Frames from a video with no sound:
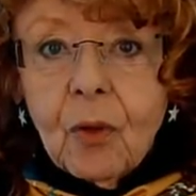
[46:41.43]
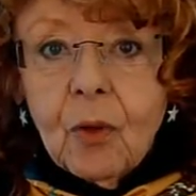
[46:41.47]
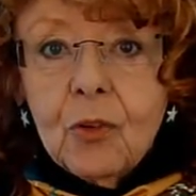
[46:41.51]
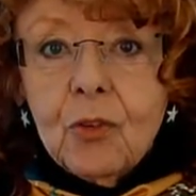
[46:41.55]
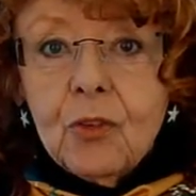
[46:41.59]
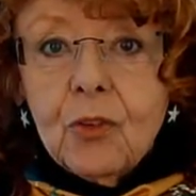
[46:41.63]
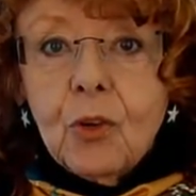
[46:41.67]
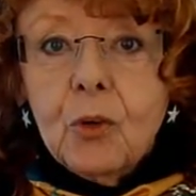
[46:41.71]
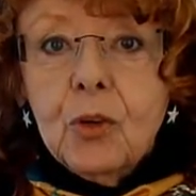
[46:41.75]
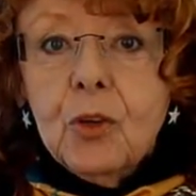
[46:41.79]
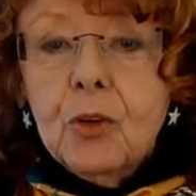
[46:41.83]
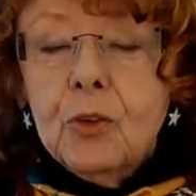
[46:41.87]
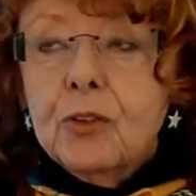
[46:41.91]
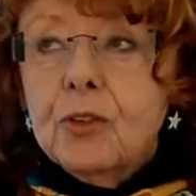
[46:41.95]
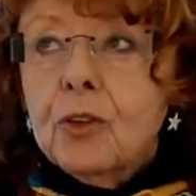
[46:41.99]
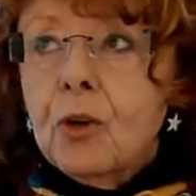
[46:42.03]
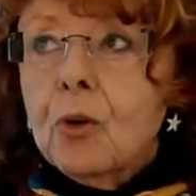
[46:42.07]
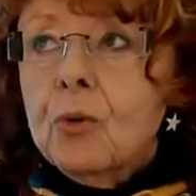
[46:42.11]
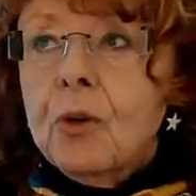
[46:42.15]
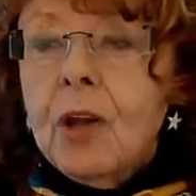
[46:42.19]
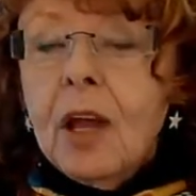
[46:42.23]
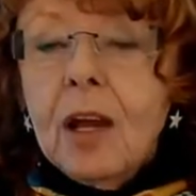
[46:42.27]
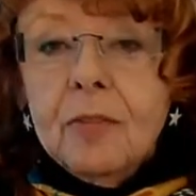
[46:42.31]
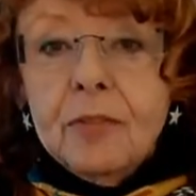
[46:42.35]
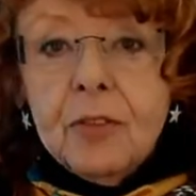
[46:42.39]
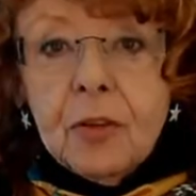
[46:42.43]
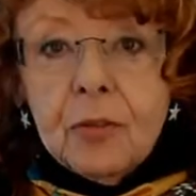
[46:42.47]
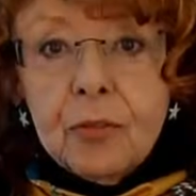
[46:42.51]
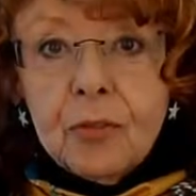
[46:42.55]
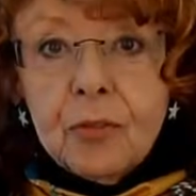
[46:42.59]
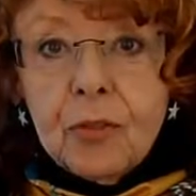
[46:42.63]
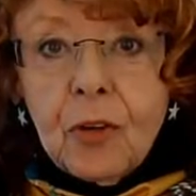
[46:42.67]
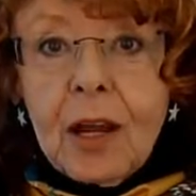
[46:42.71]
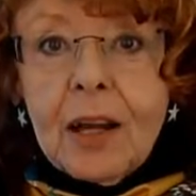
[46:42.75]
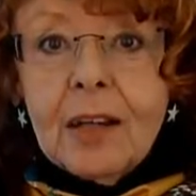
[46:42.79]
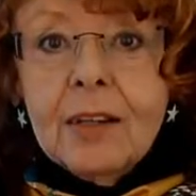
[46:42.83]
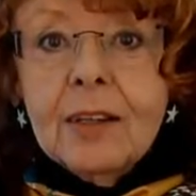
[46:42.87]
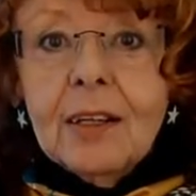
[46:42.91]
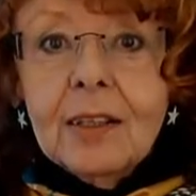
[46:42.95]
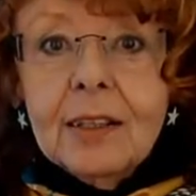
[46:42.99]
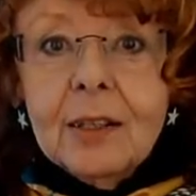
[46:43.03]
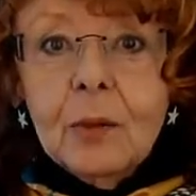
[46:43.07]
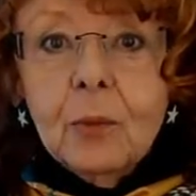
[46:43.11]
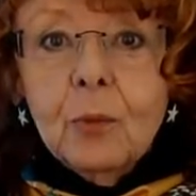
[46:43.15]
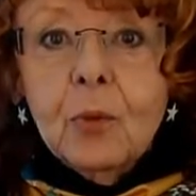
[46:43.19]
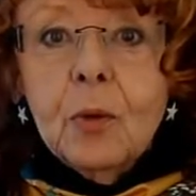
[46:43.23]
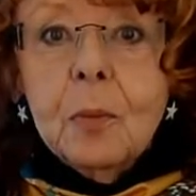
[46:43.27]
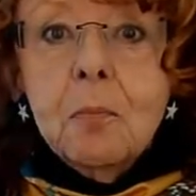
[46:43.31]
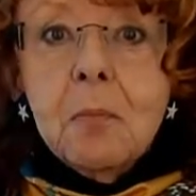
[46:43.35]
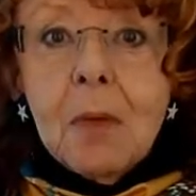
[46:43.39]
So you don't have to
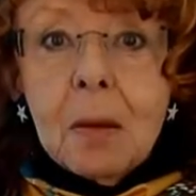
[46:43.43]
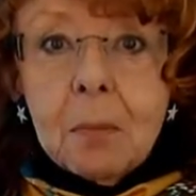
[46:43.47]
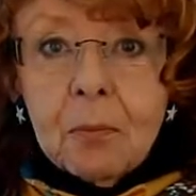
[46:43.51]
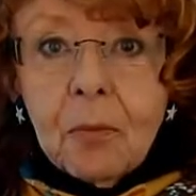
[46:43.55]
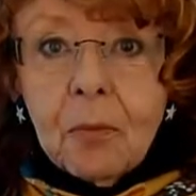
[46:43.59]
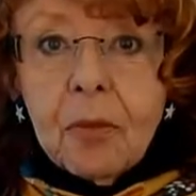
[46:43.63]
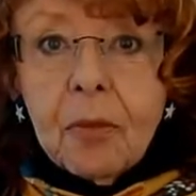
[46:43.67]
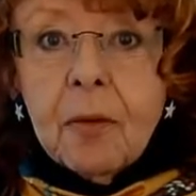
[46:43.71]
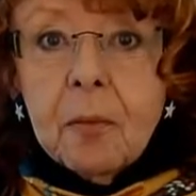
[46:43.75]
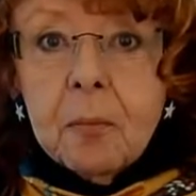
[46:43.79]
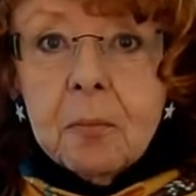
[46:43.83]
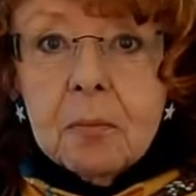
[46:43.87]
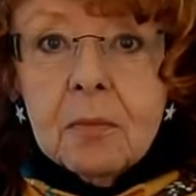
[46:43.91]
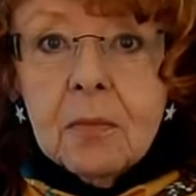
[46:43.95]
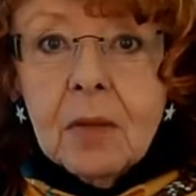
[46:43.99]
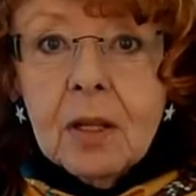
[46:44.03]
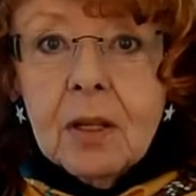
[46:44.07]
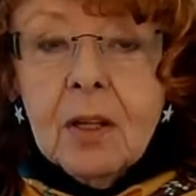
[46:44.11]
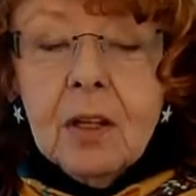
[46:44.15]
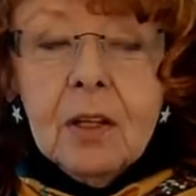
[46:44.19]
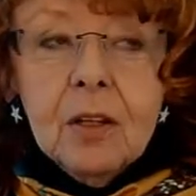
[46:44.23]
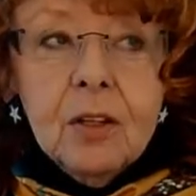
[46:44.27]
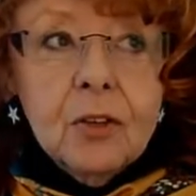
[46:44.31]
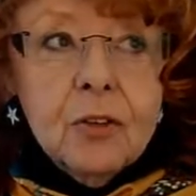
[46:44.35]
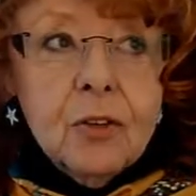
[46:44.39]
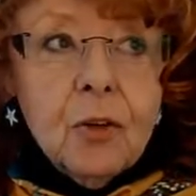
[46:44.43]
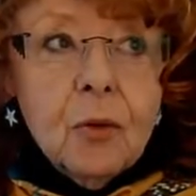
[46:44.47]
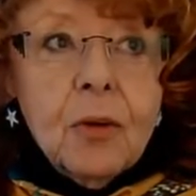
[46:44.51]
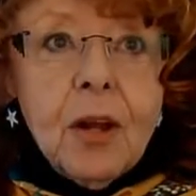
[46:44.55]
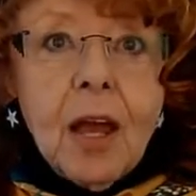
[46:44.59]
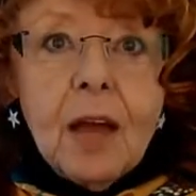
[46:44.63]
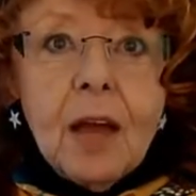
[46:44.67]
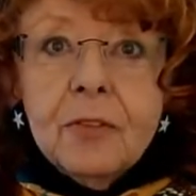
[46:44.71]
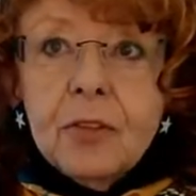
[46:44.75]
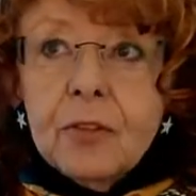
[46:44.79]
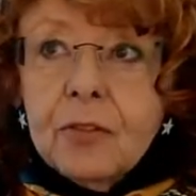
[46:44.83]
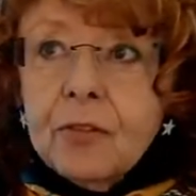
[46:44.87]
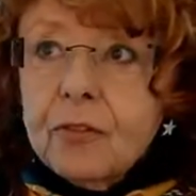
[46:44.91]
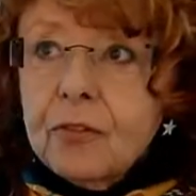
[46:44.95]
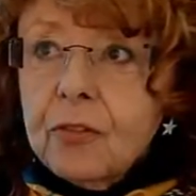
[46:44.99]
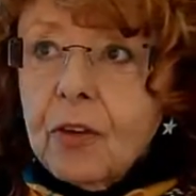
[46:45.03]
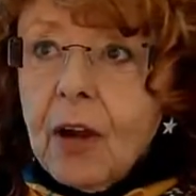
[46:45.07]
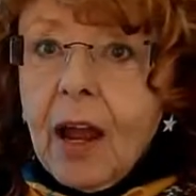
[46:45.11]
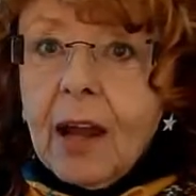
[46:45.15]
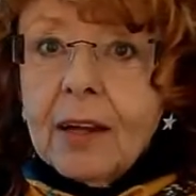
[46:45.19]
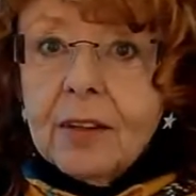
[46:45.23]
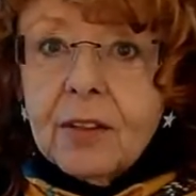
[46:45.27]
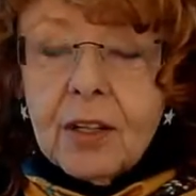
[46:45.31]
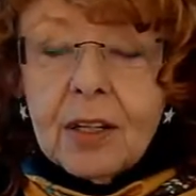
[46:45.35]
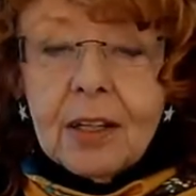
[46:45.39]
frantically remember them. You don't have to
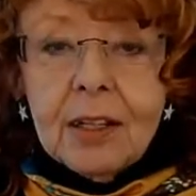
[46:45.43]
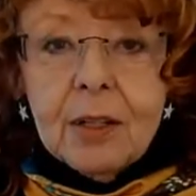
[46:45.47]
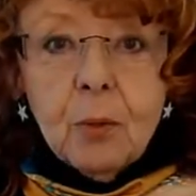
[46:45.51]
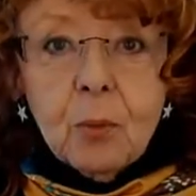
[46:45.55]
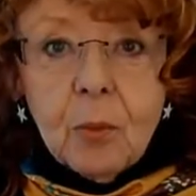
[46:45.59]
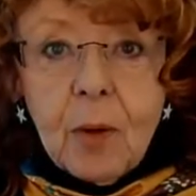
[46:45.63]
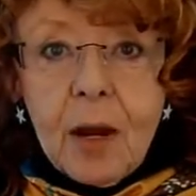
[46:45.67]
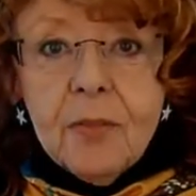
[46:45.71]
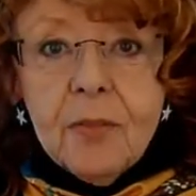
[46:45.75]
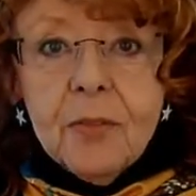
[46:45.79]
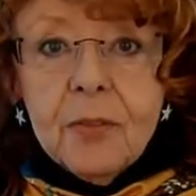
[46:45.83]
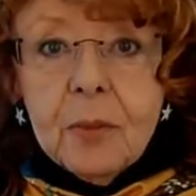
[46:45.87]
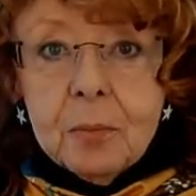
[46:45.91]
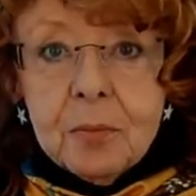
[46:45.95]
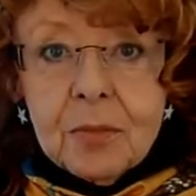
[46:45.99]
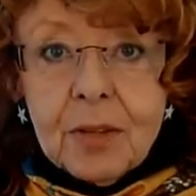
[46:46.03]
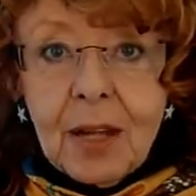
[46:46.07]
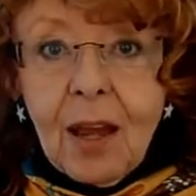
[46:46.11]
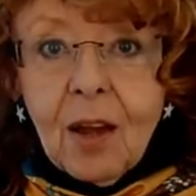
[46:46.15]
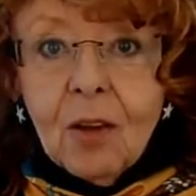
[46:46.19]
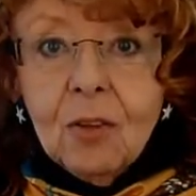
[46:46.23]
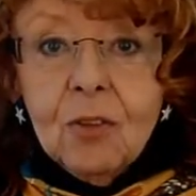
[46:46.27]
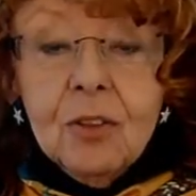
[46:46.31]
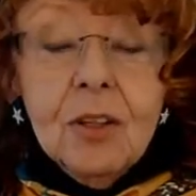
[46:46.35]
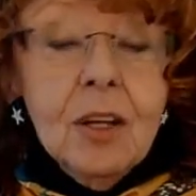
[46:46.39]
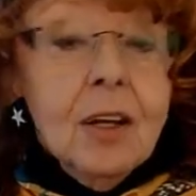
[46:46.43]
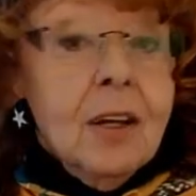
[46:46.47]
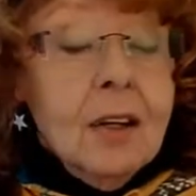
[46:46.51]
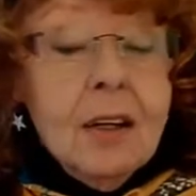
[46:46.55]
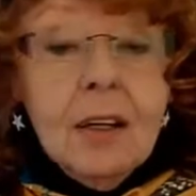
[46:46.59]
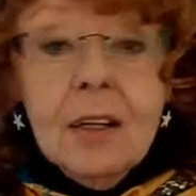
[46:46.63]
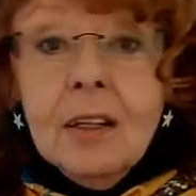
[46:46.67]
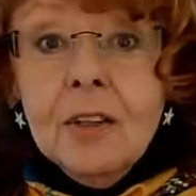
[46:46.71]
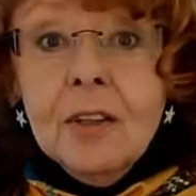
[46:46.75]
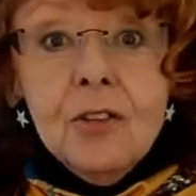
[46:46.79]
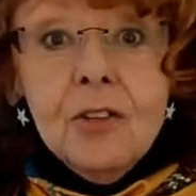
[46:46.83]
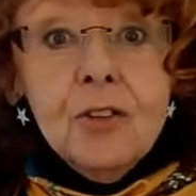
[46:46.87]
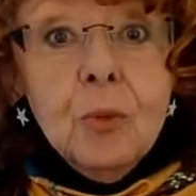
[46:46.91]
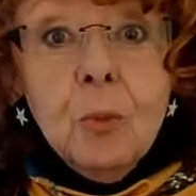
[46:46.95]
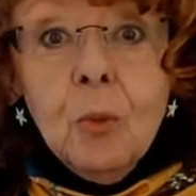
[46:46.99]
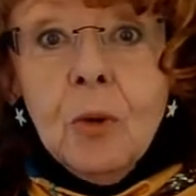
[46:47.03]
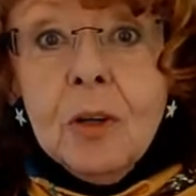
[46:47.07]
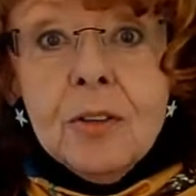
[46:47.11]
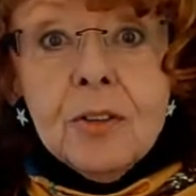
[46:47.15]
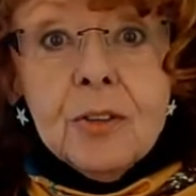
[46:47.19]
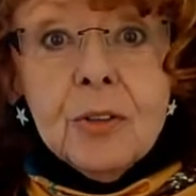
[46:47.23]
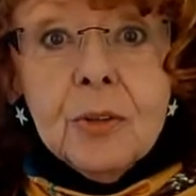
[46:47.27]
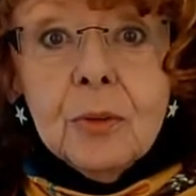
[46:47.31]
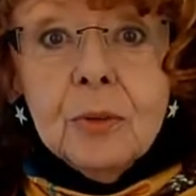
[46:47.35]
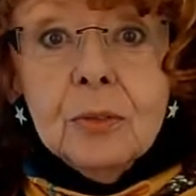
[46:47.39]
frantically write them down unless you
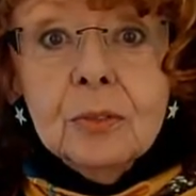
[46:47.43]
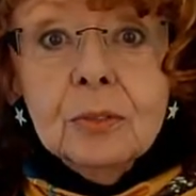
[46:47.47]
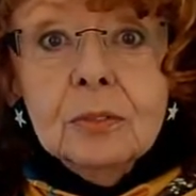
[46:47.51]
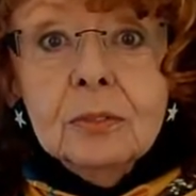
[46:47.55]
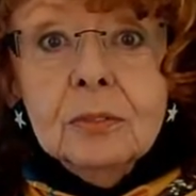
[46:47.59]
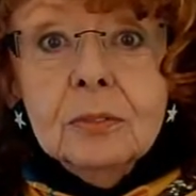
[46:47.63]
want to.